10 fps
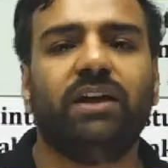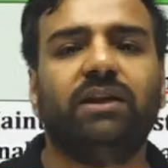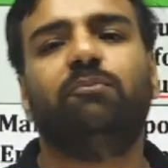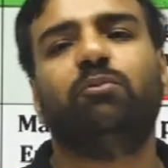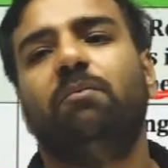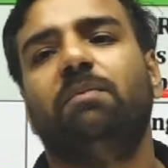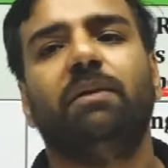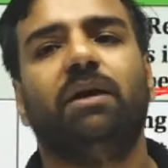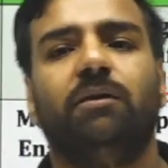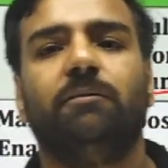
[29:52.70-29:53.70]
in the proper
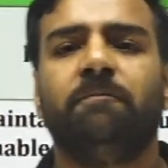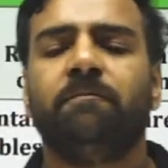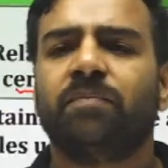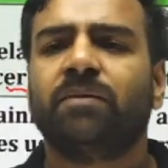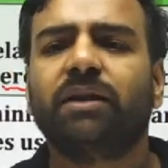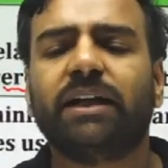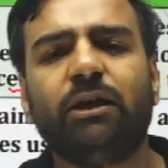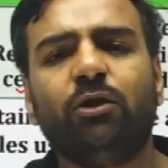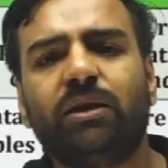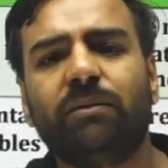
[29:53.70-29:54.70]
manner. Can
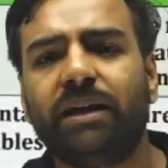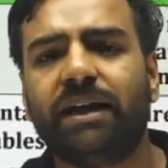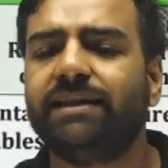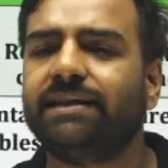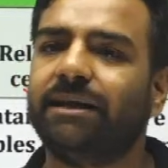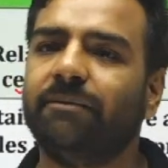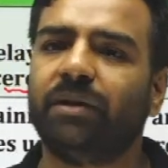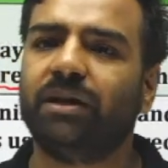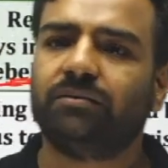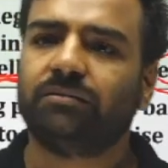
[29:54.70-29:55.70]
you give me an example?